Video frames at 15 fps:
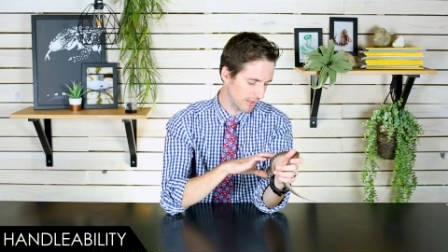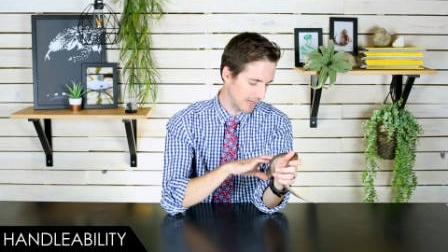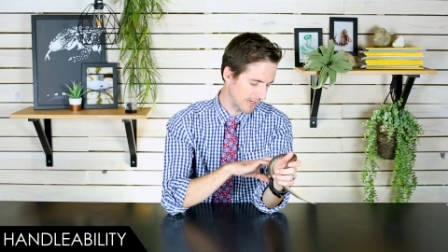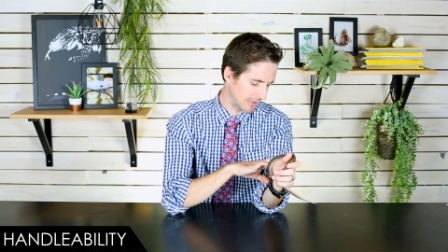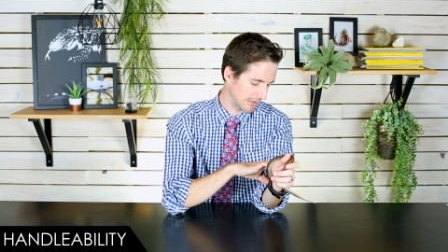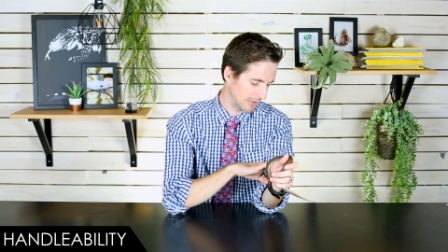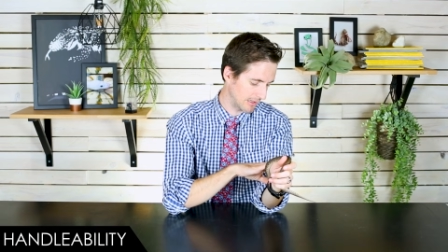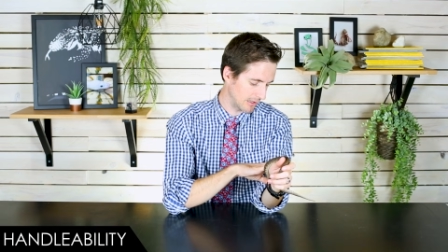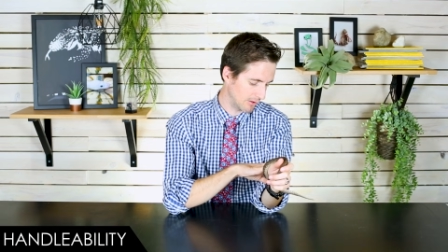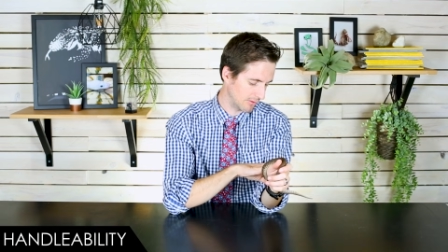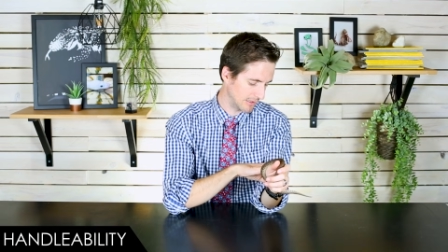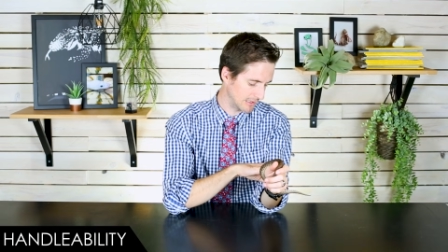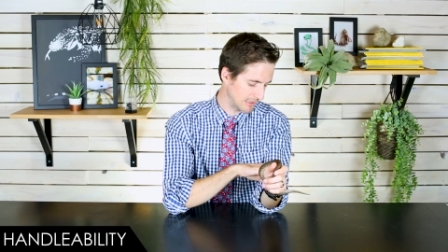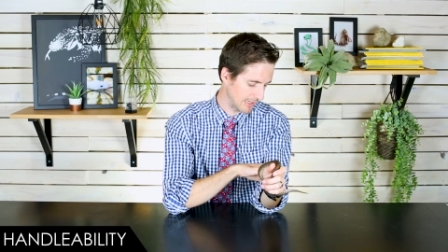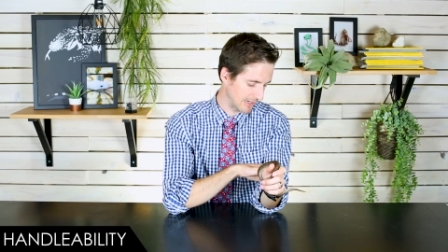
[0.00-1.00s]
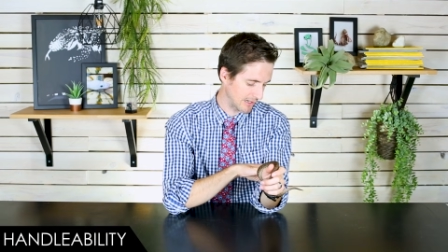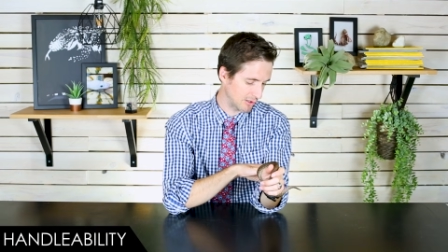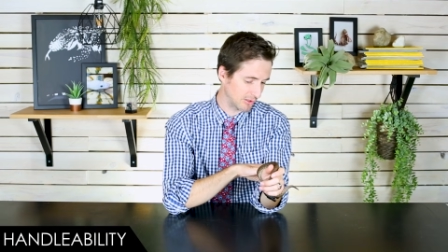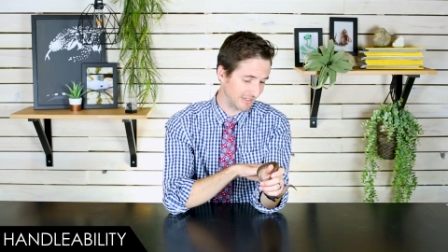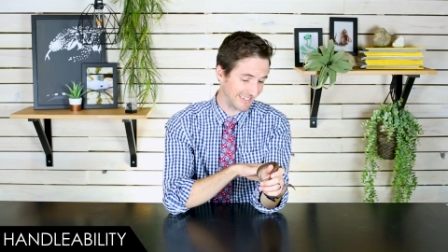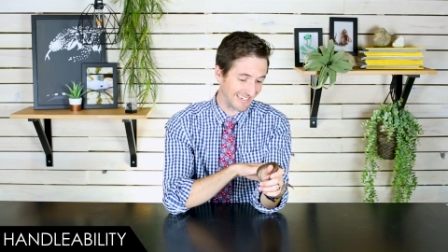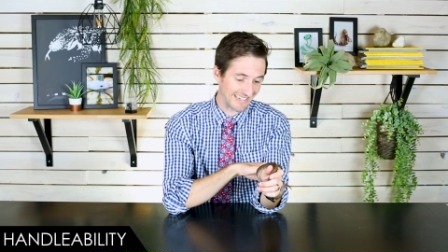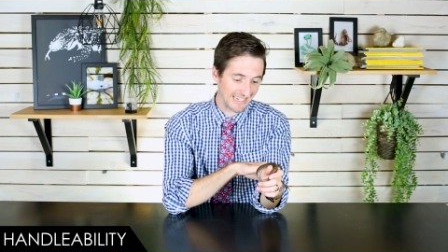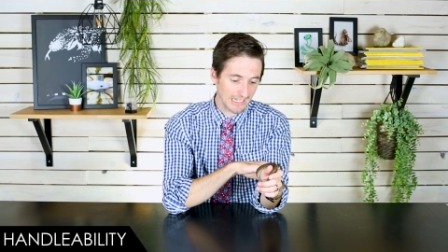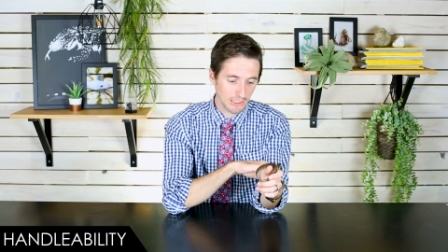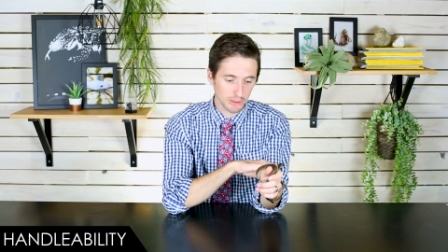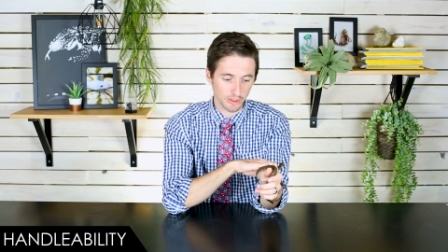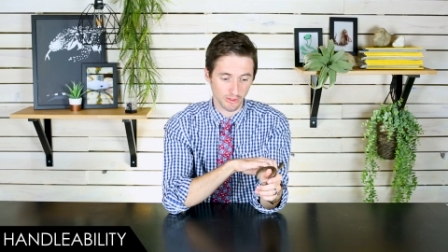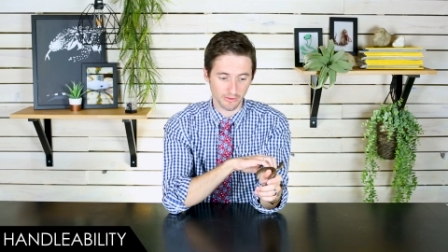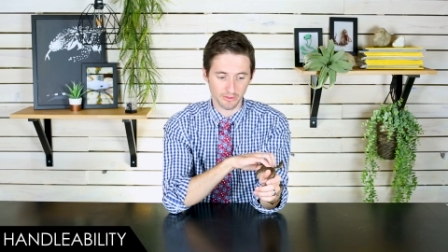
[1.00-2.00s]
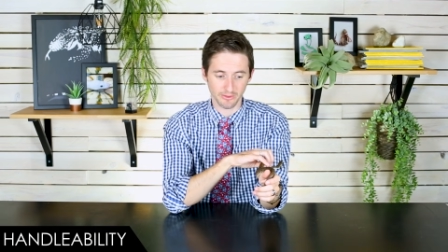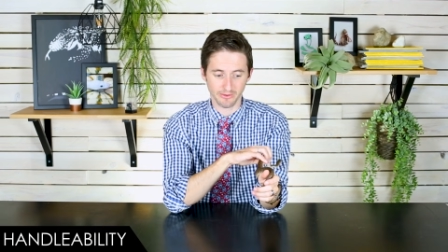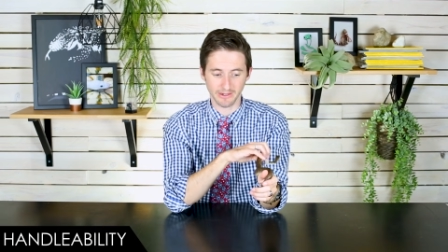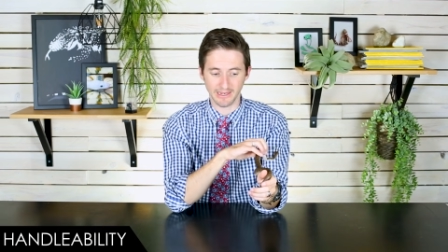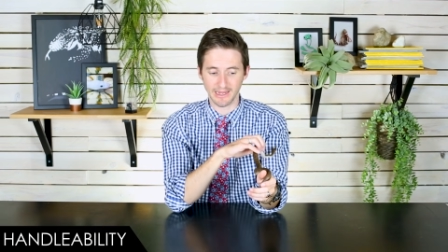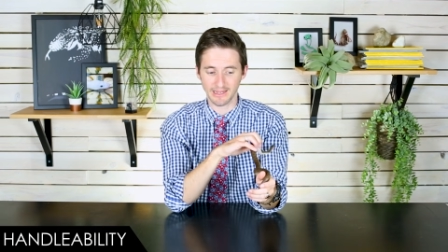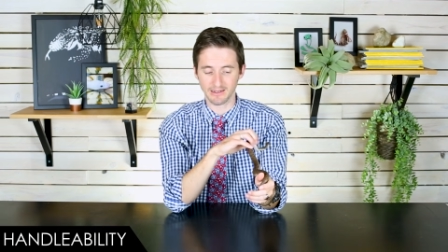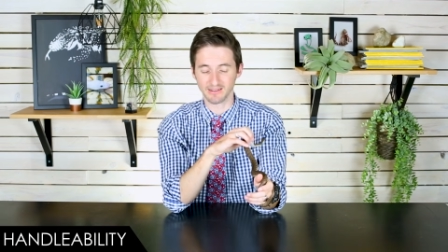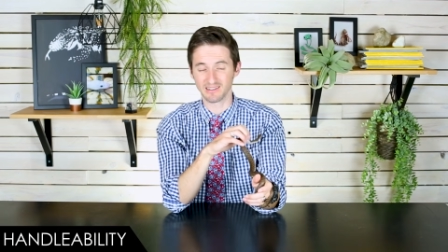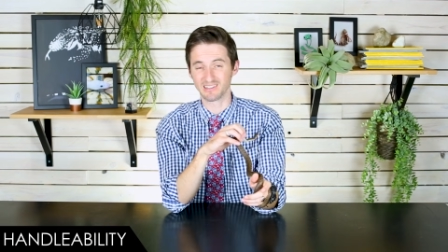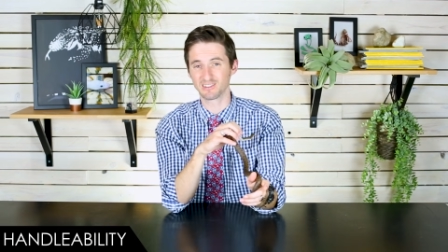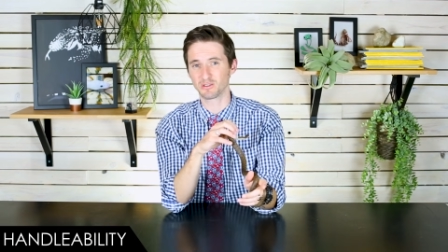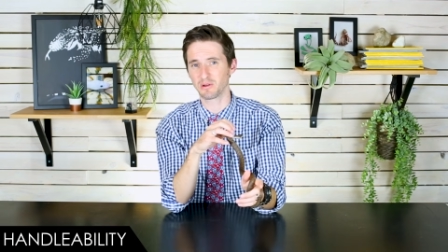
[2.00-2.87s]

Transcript: likely, though, is that it could get injured during handling,